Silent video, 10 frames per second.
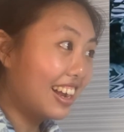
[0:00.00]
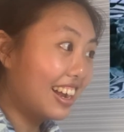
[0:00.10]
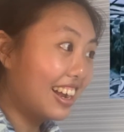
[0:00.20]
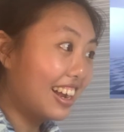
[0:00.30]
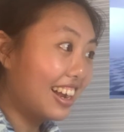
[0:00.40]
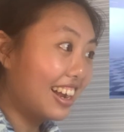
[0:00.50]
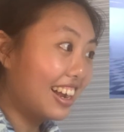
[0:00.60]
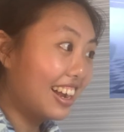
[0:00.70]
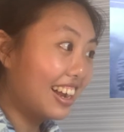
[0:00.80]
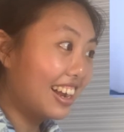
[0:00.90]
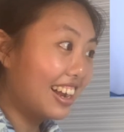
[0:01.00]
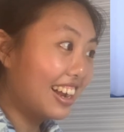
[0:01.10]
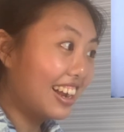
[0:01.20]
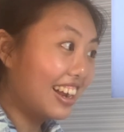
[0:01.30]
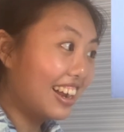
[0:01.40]

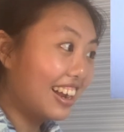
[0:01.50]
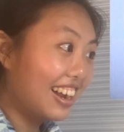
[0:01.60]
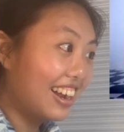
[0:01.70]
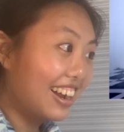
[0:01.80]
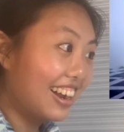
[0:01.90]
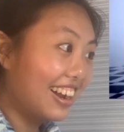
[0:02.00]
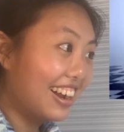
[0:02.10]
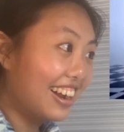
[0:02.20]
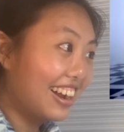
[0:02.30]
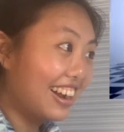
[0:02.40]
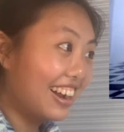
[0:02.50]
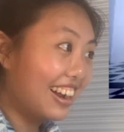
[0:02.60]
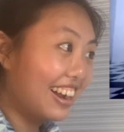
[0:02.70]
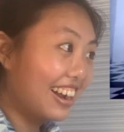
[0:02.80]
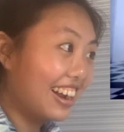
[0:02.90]

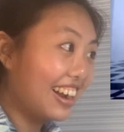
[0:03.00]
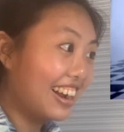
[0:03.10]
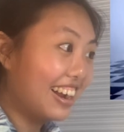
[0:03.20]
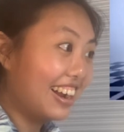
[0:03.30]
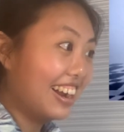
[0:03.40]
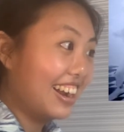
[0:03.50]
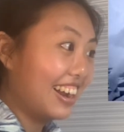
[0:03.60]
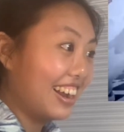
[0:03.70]
(no one is talking)